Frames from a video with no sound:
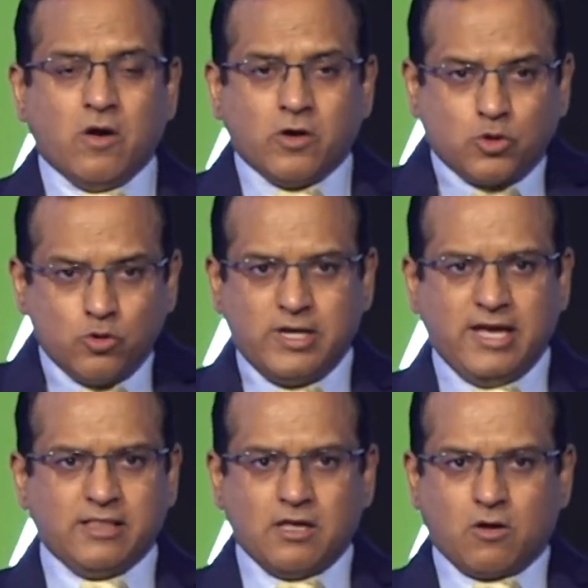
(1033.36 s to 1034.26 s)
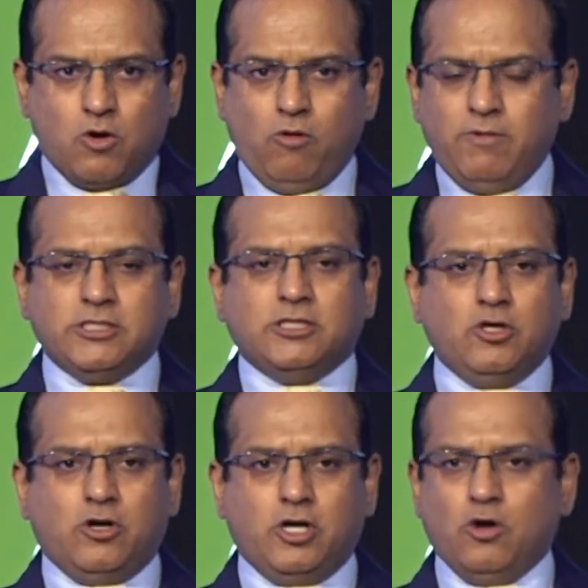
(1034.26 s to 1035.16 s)
Today, the global
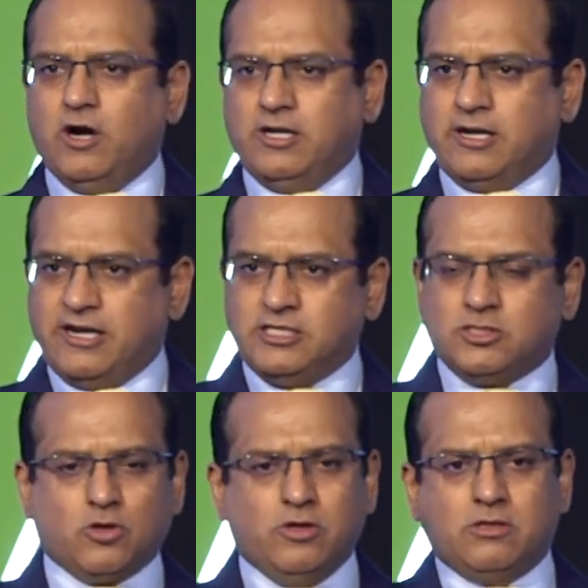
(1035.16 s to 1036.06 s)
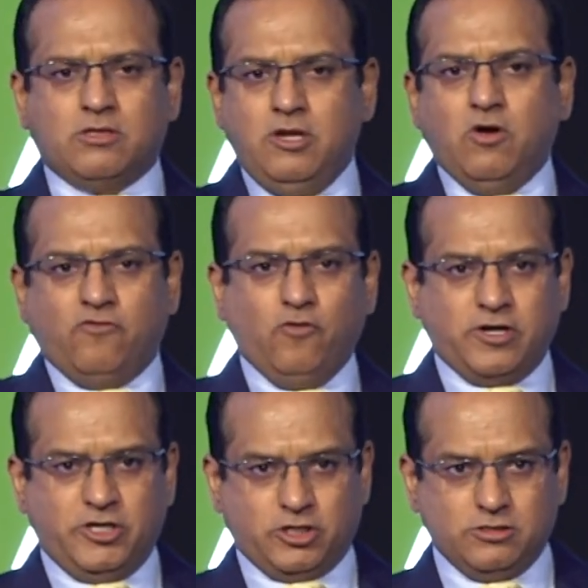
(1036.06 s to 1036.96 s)
security order rests on three or four
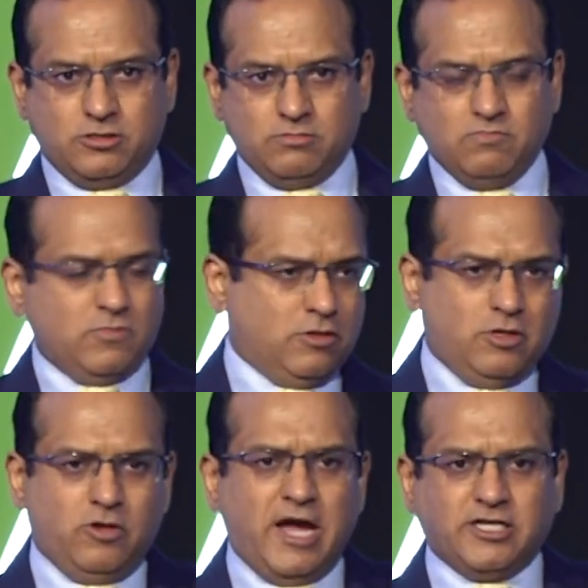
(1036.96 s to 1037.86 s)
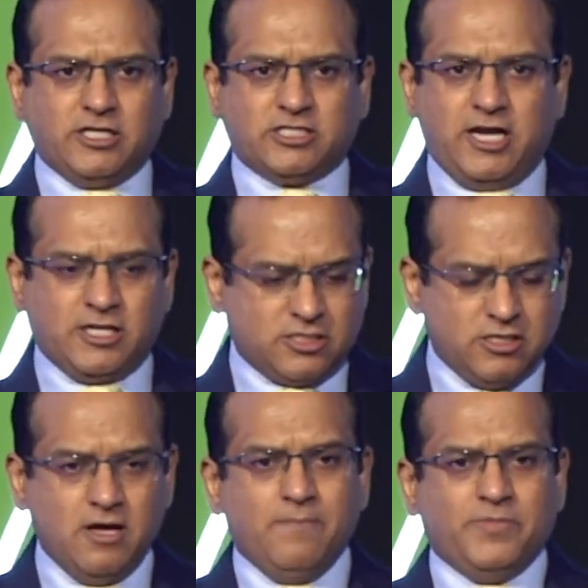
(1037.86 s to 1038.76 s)
nations. The United
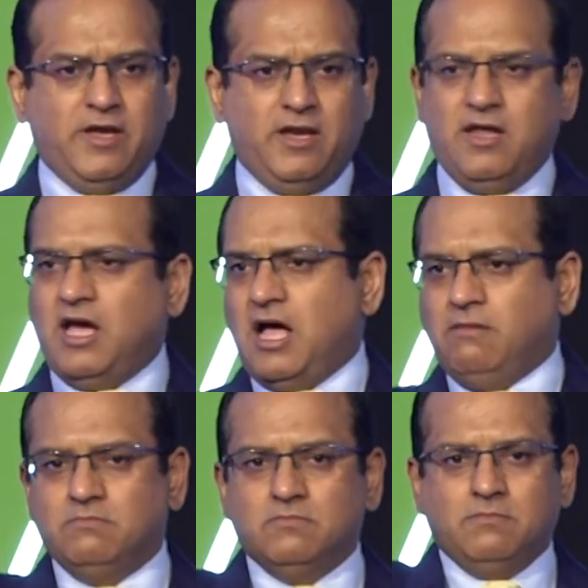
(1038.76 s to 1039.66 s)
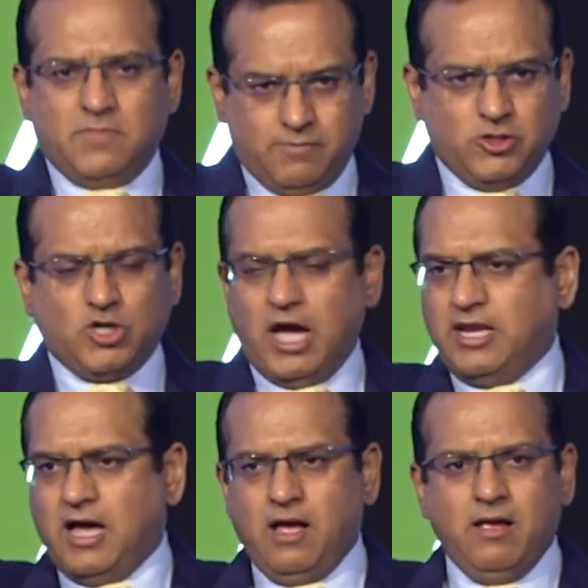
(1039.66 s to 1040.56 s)
States, India, maybe
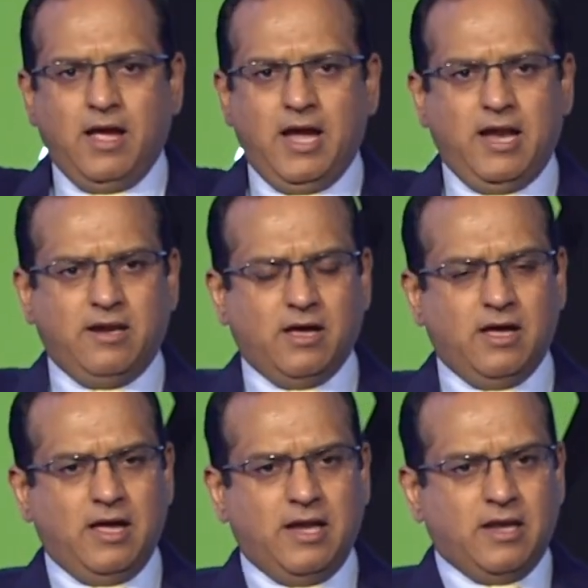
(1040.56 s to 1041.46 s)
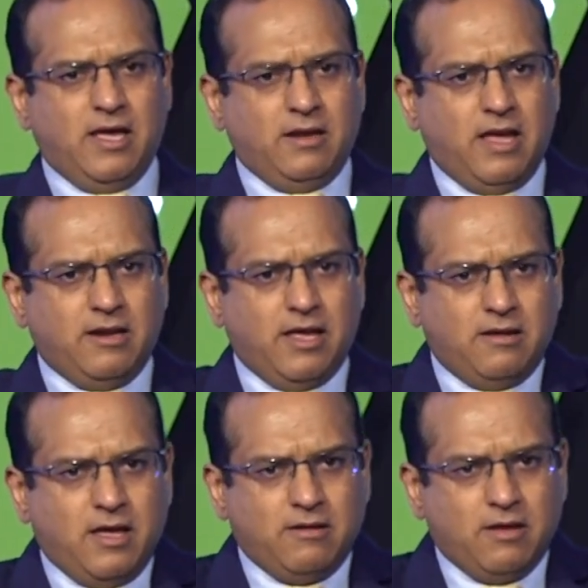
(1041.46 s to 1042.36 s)
China, and, uh, and, and, and, and,
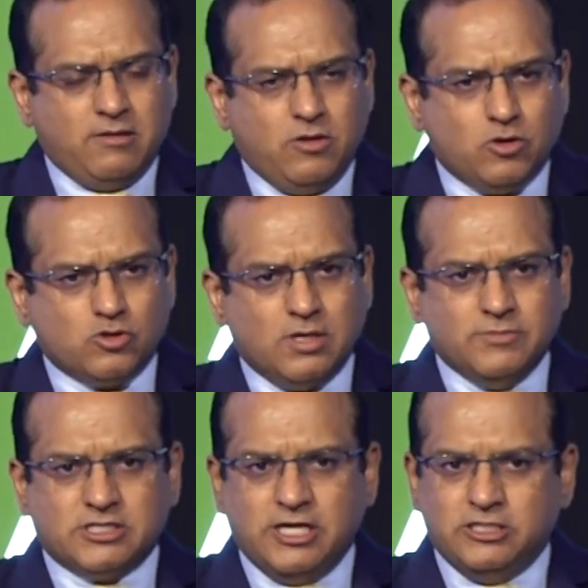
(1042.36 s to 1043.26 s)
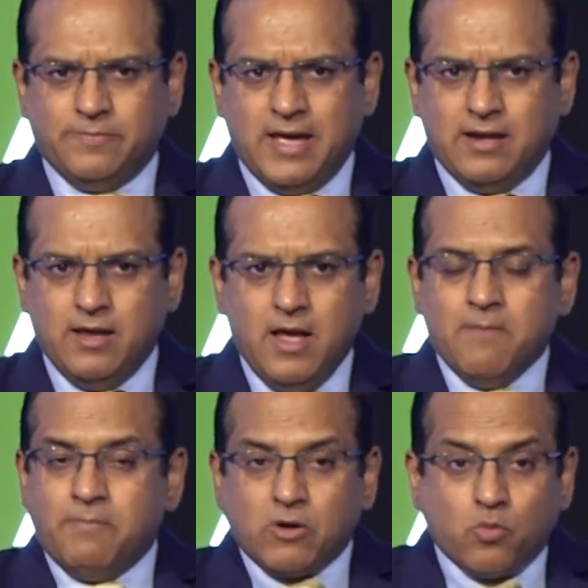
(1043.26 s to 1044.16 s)
and, and, you know, to some extent, Japan.
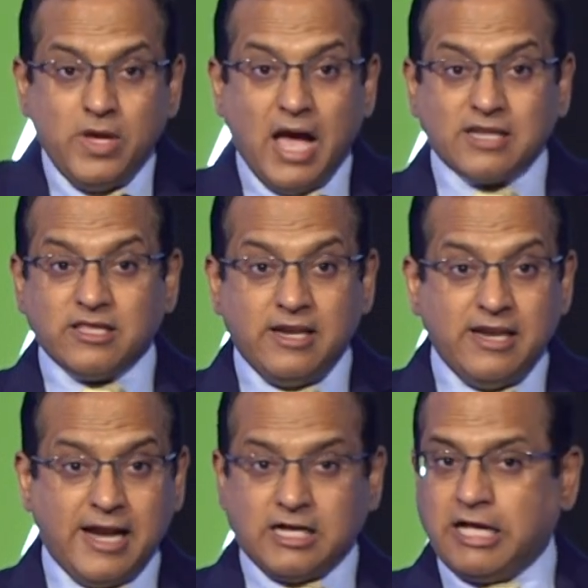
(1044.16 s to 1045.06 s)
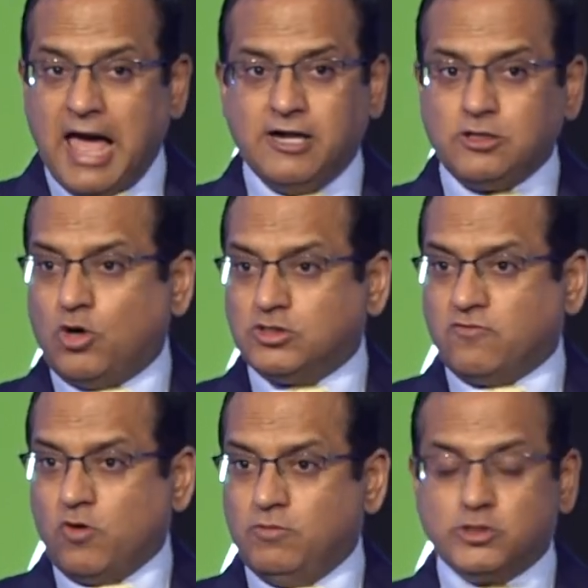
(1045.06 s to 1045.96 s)
But we are the net guarantors of
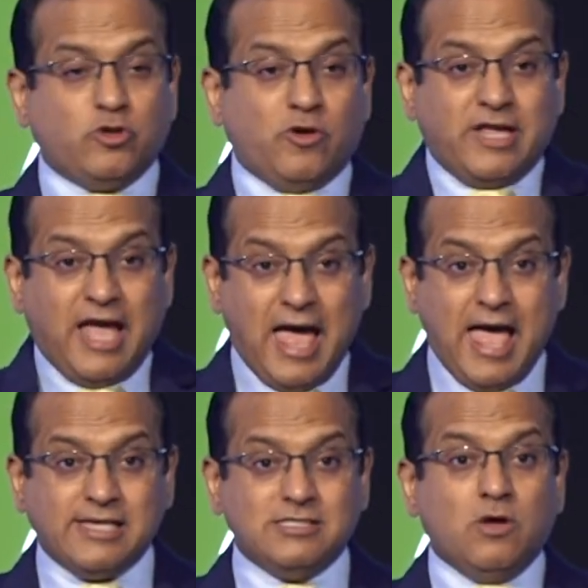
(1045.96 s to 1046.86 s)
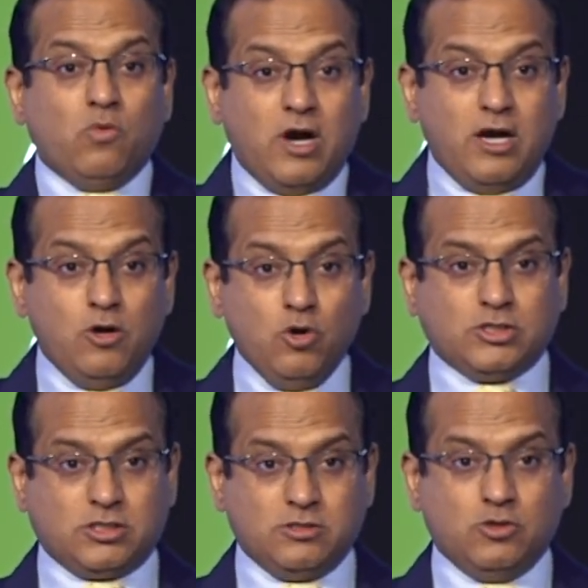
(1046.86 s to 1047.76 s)
global security as the world
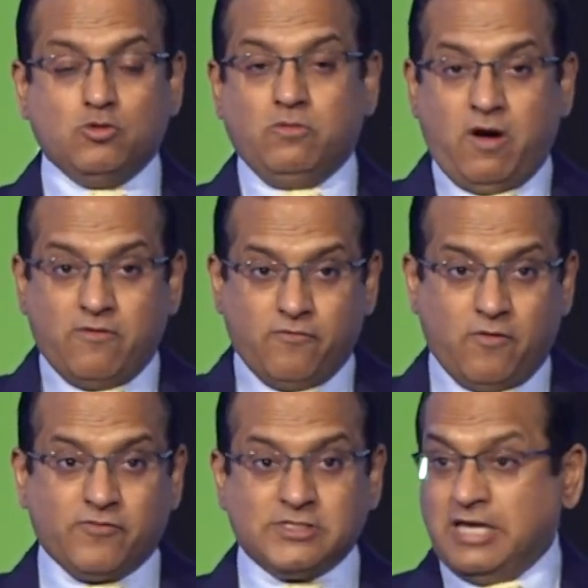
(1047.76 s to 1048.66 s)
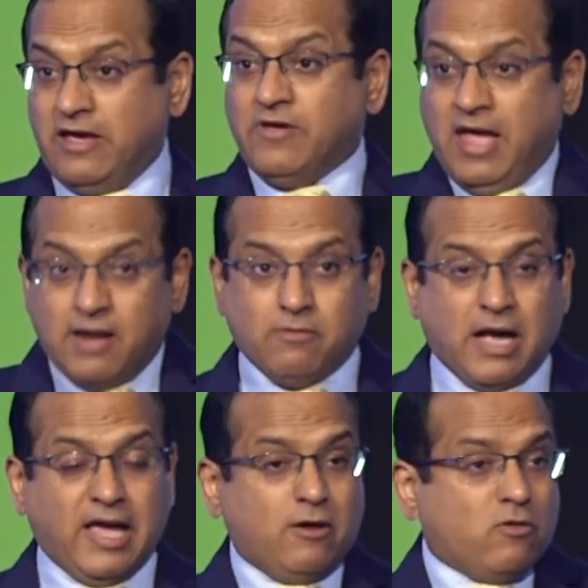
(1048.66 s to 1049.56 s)
looks to, of, of a safe, and
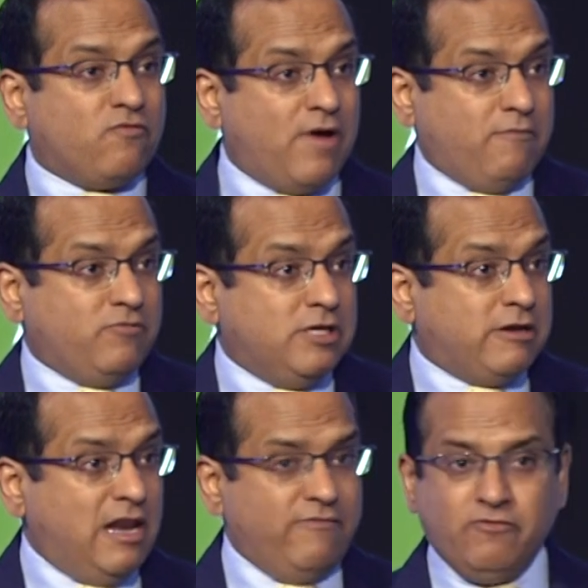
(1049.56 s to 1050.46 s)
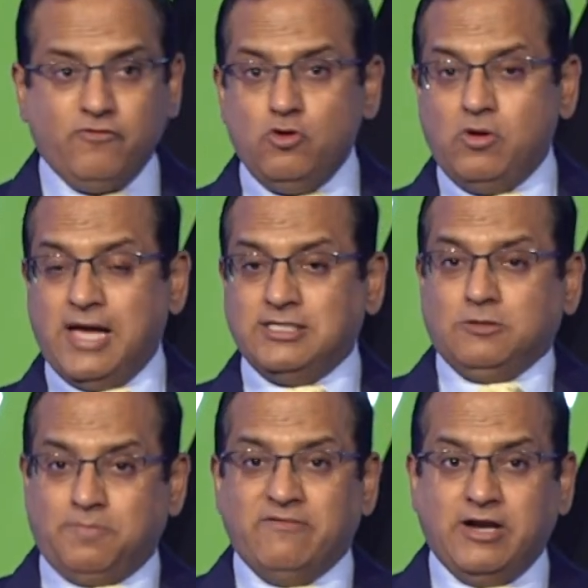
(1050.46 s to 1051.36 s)
again, is relevant for you guys as
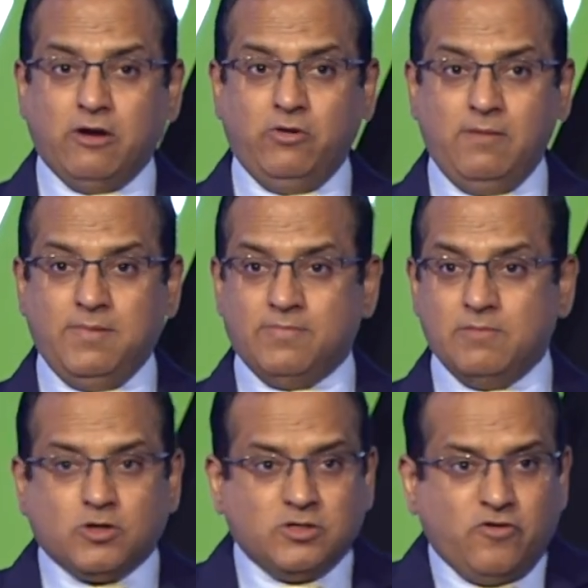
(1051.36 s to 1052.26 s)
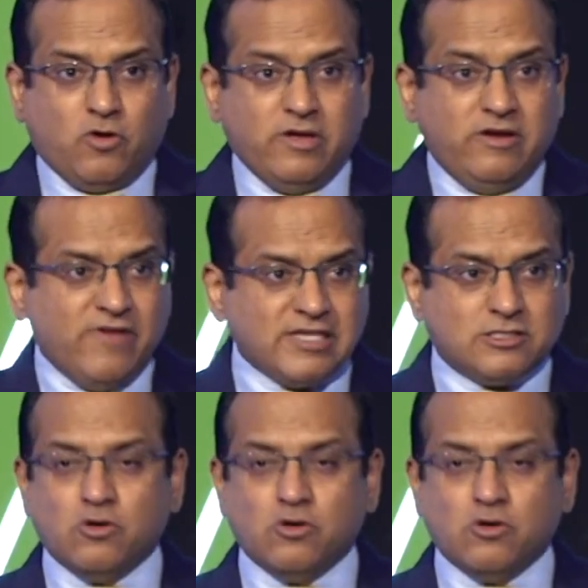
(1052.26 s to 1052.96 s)
private equity people because if you're going to invest, you're